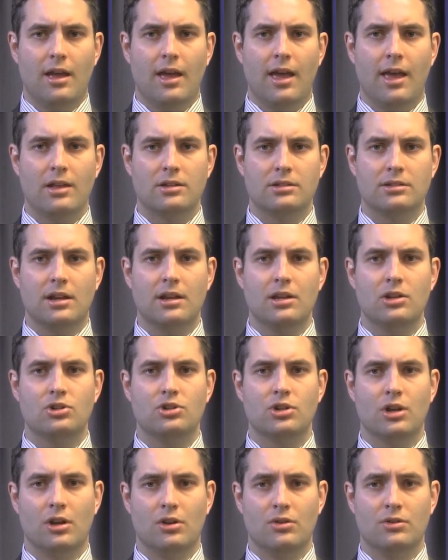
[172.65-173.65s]
Our study
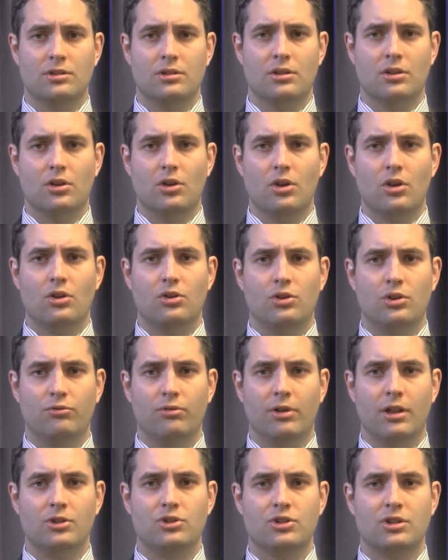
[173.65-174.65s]
shows
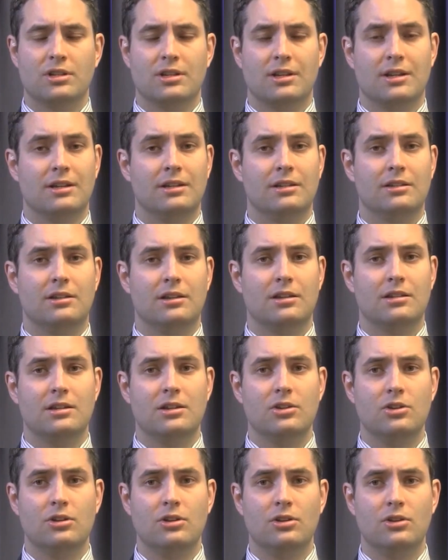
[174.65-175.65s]
urologists can
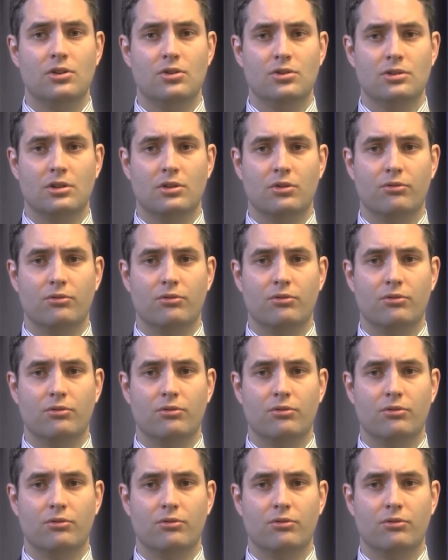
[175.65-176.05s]
continue to use it,